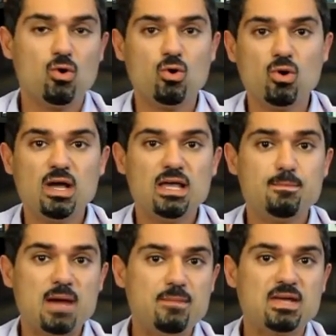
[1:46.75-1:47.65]
or
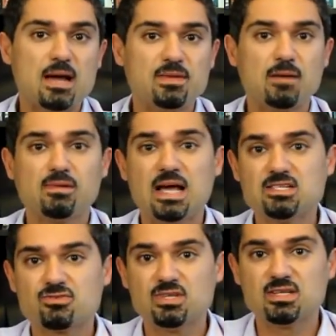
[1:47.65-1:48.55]
it may be coming up
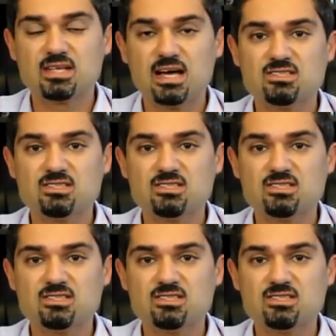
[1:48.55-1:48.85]
later in the day,